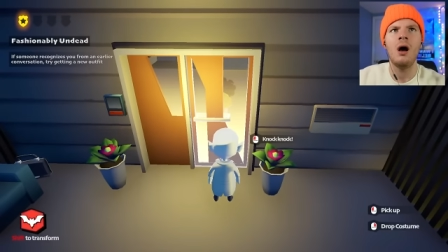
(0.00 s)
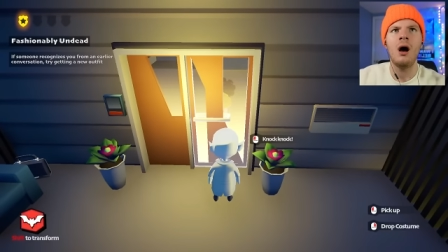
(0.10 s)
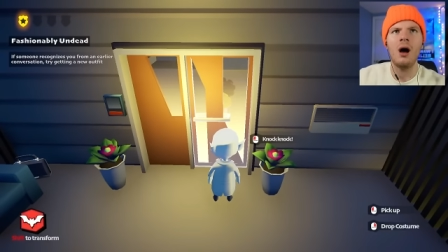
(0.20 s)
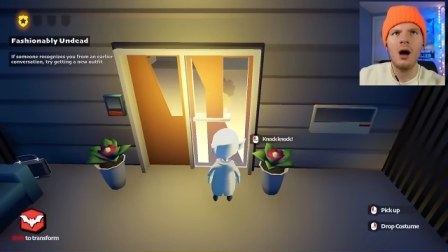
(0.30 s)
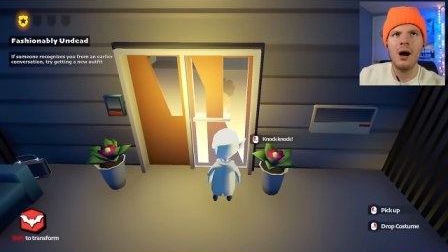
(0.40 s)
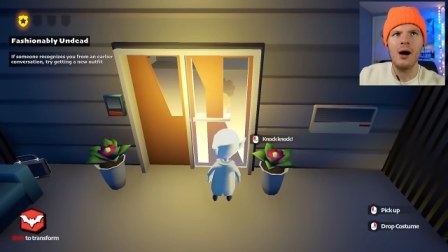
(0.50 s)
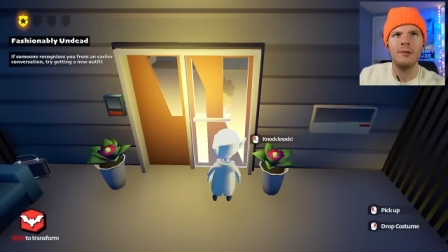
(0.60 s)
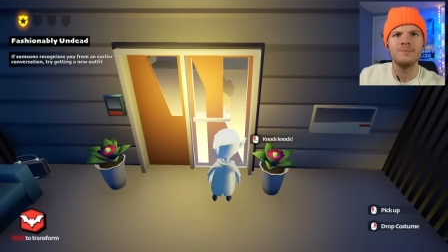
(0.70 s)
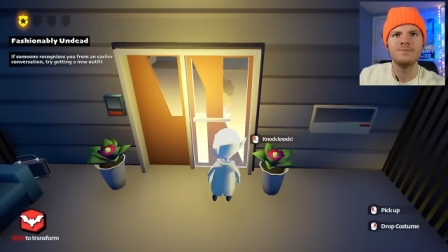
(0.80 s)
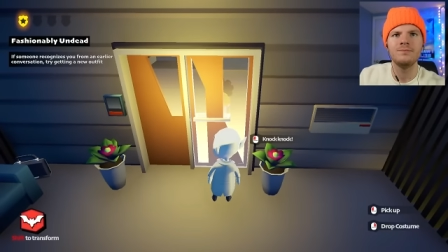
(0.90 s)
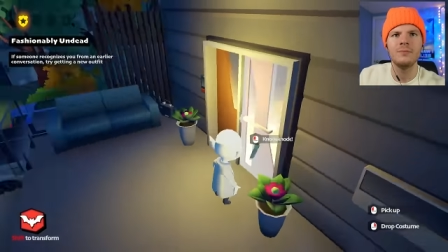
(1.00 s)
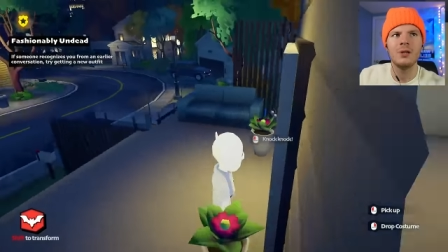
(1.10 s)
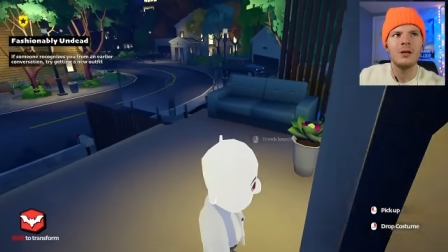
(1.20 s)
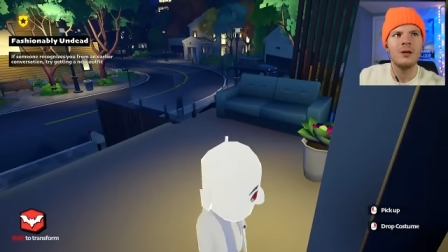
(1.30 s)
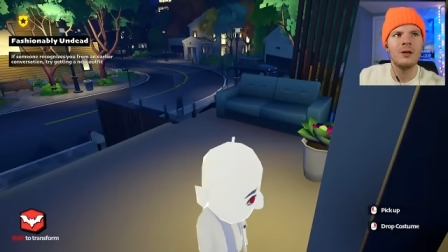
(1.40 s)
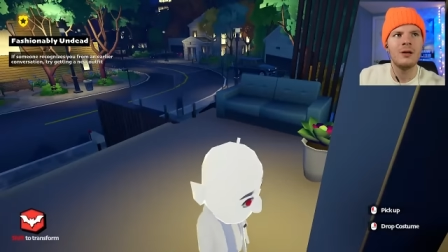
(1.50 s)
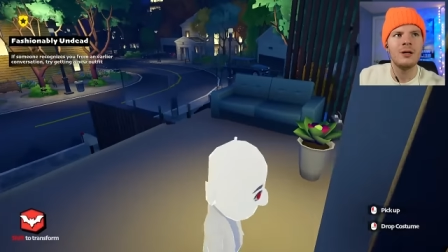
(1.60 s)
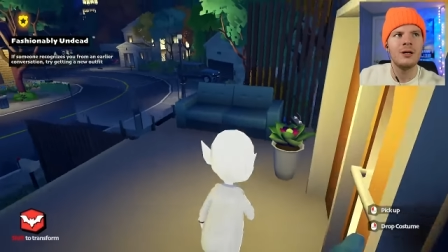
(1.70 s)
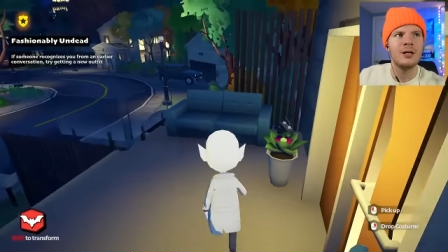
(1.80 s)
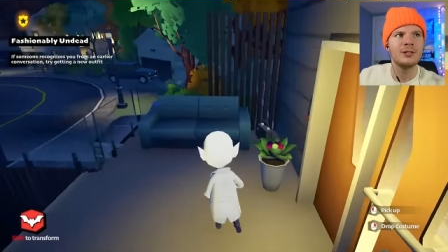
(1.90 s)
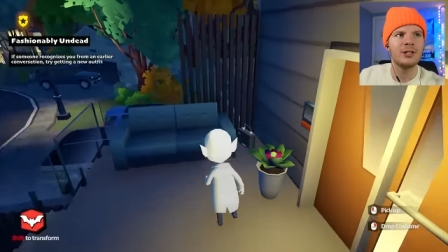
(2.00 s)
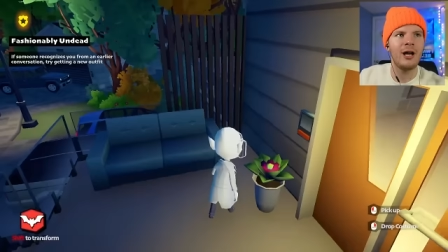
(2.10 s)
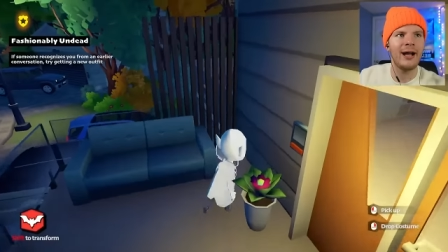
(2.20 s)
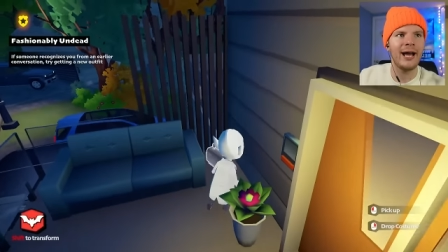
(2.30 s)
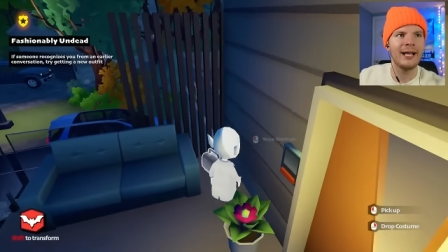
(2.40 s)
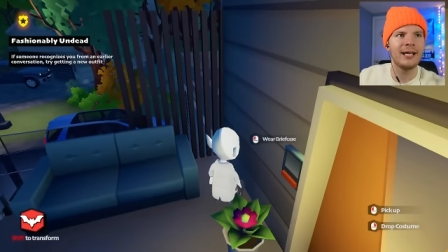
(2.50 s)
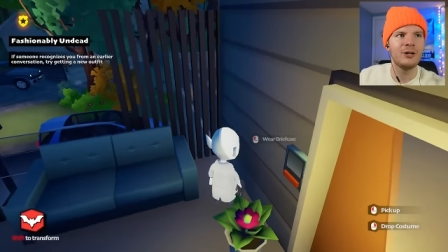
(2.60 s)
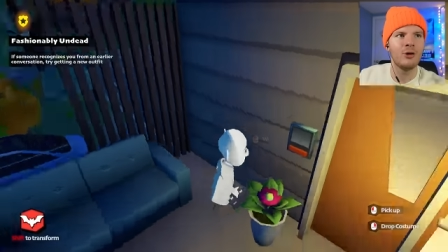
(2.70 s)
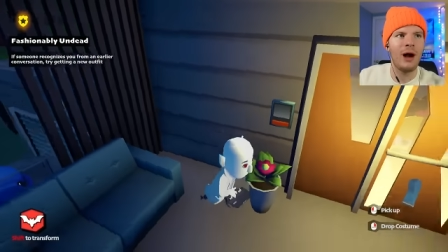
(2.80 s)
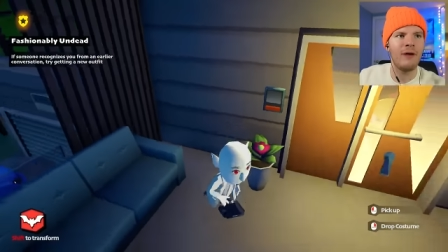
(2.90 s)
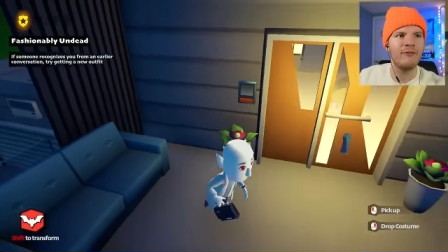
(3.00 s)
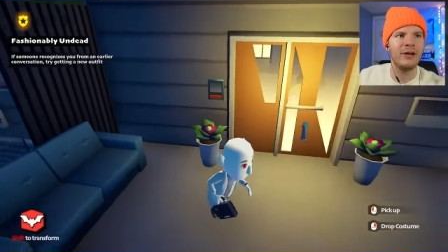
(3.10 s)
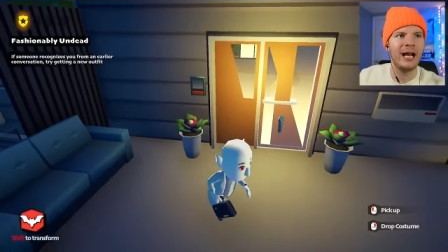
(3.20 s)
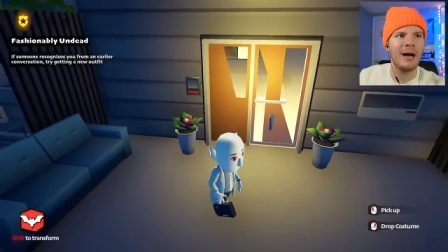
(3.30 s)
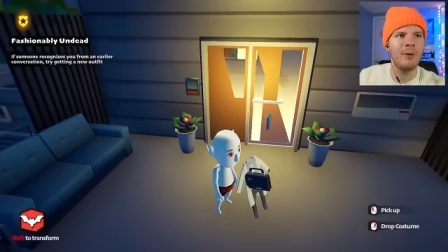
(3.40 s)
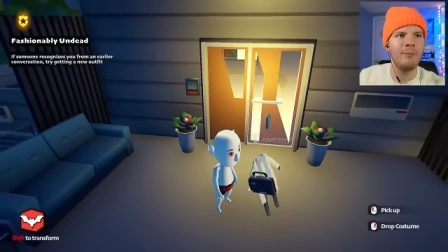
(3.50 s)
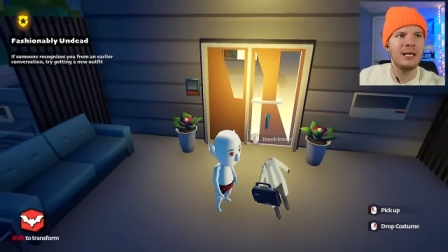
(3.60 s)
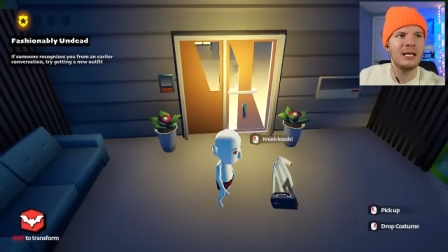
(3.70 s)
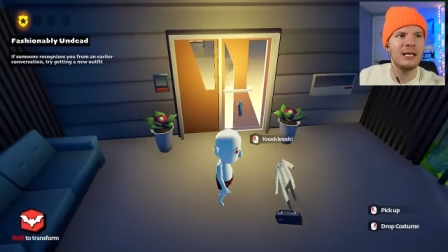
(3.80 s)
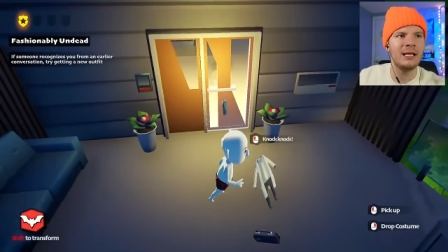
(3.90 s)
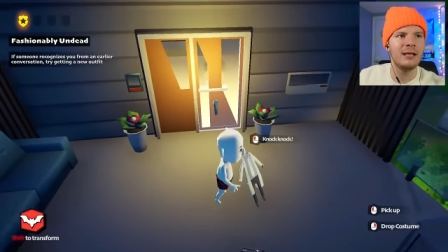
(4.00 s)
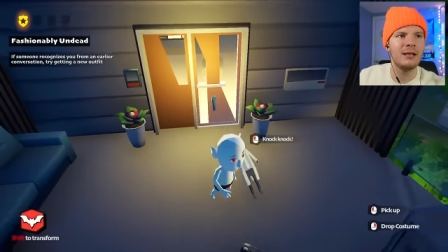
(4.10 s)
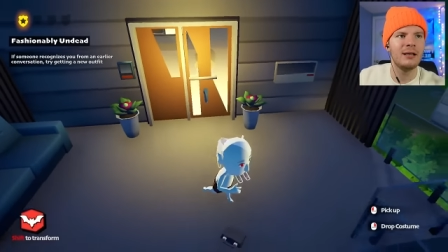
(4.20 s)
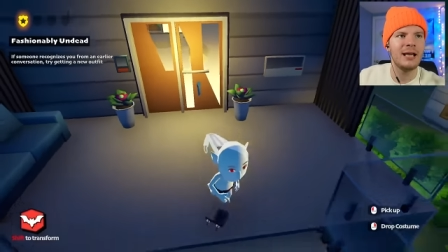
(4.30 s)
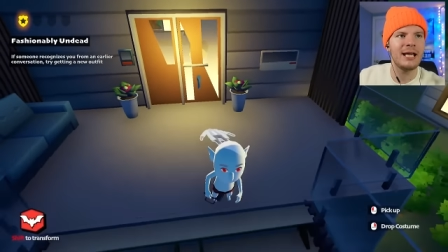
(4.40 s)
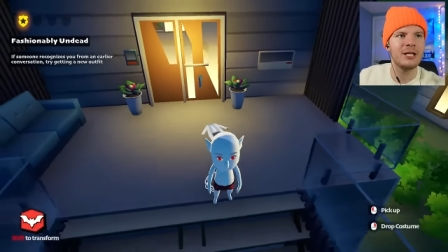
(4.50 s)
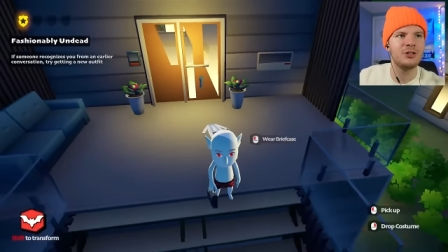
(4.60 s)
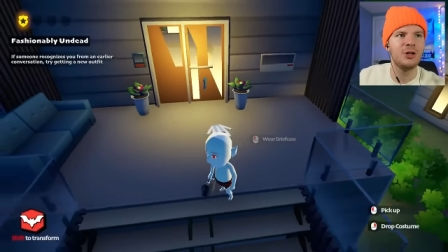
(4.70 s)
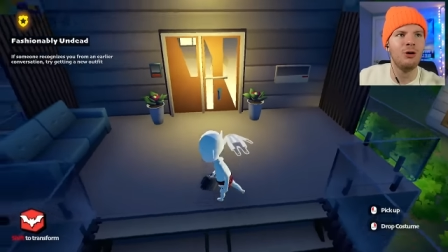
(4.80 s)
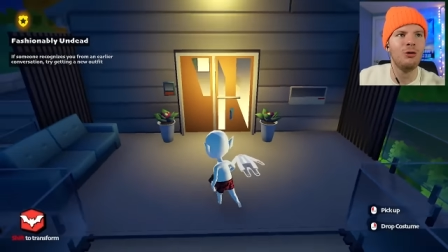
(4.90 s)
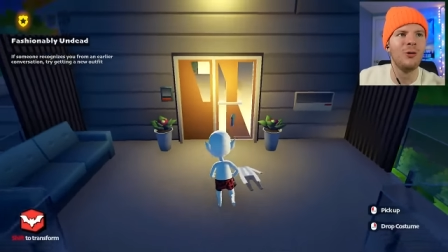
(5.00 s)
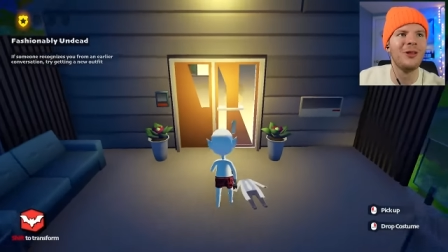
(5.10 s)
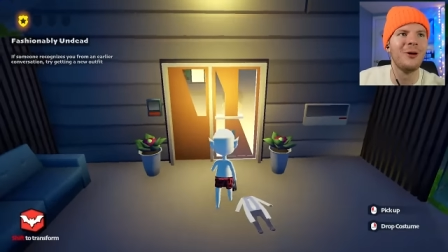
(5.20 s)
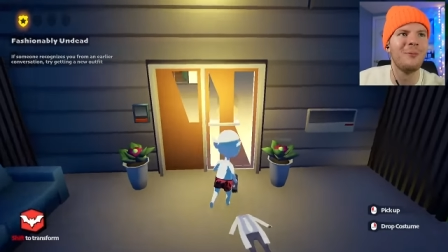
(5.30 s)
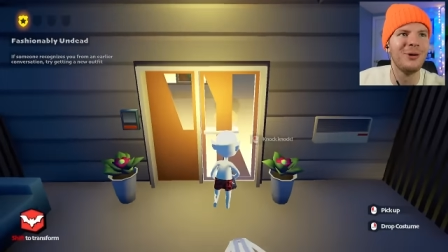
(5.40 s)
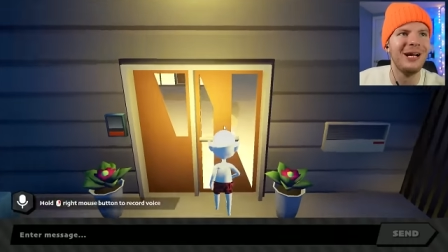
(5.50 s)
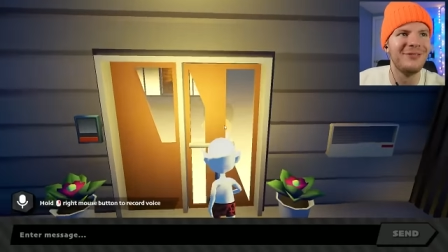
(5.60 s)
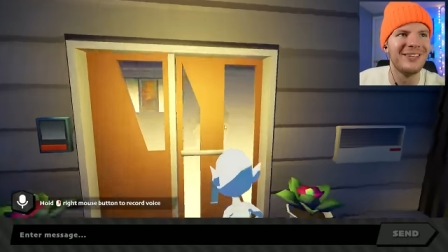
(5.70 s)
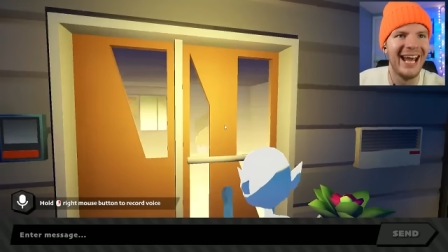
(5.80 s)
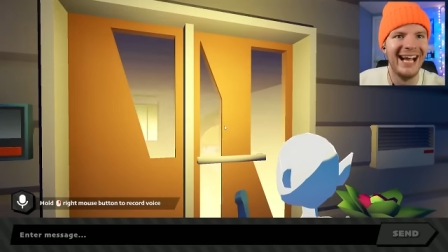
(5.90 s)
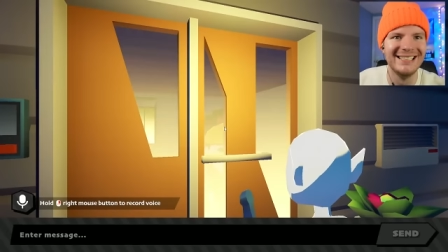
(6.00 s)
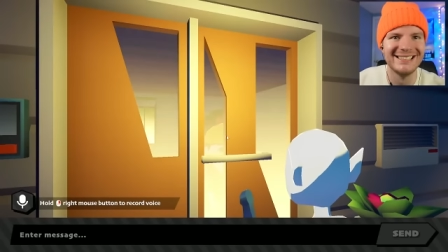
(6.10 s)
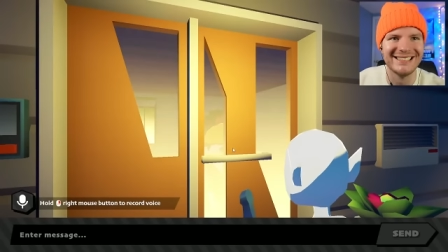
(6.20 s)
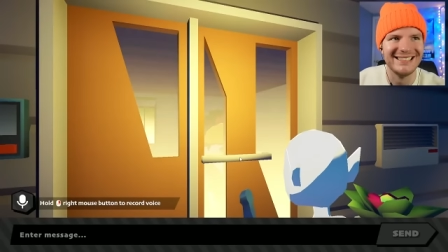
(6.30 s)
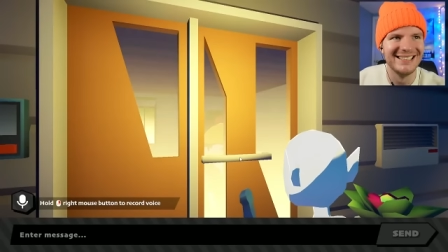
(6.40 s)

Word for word: Huh. So now I gotta get a new outfit. I'm gonna be naked dude with a briefcase.